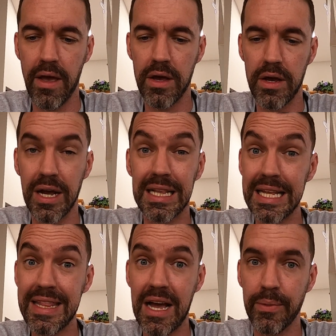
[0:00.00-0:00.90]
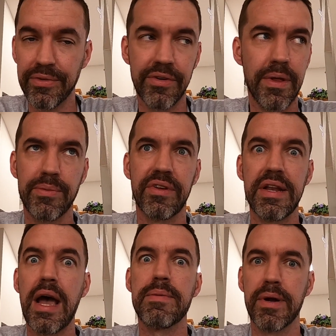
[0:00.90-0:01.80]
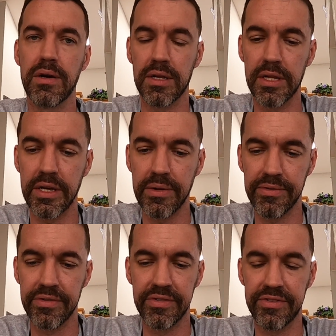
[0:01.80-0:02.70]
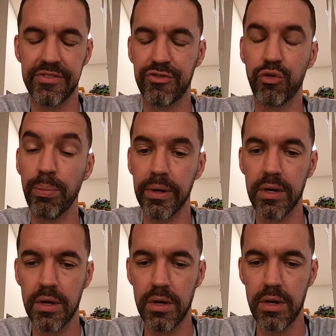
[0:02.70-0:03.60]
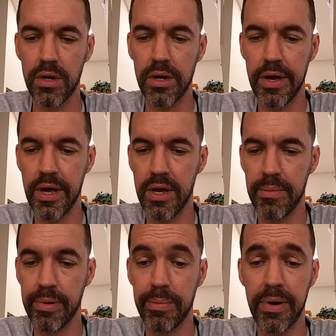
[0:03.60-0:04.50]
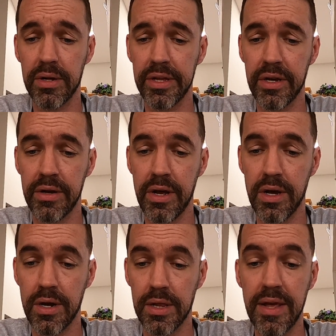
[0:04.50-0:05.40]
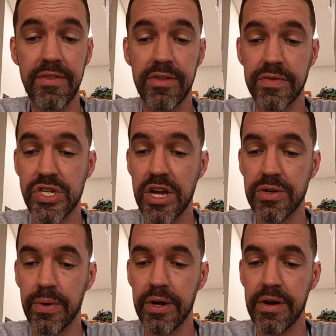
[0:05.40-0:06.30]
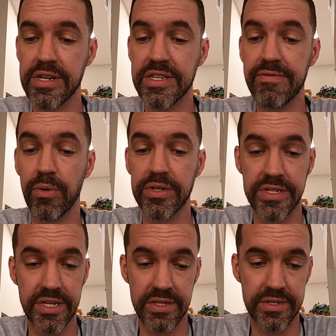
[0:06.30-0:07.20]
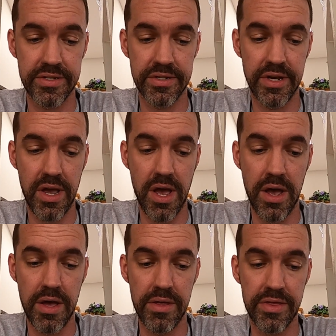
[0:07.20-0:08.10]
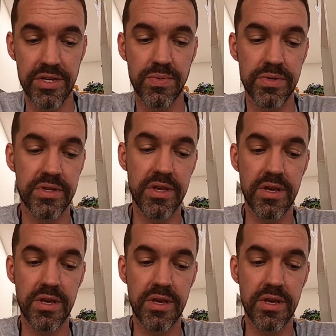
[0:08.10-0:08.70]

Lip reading: I cleaned that one too. That was a nightmare to clean. It was just stupid. But apparently on 11th of January 1946, this was